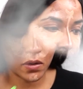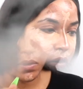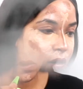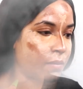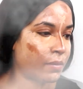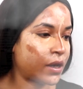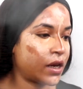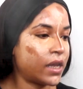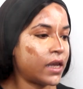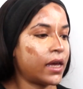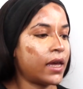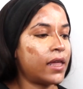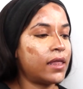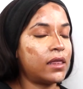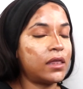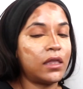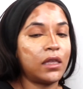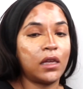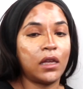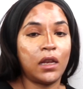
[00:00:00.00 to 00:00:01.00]
I'm gonna get
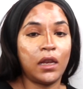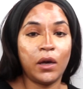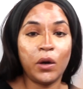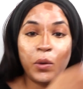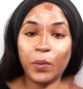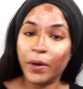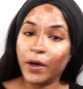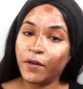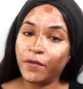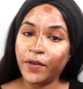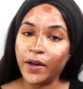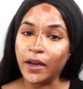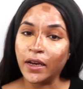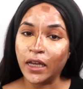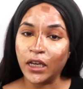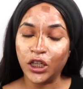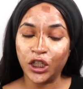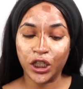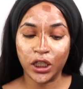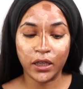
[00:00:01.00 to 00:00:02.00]
the little bit of
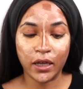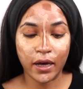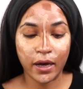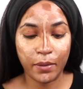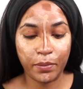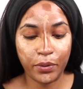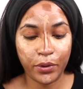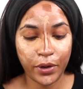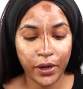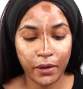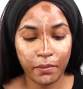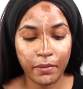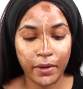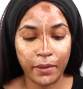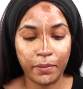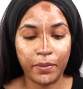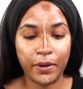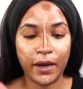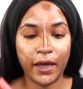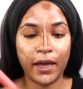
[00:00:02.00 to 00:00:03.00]
foundation that I put in my
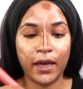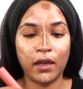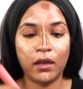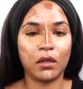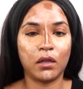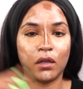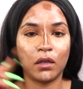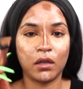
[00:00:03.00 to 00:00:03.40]
plate,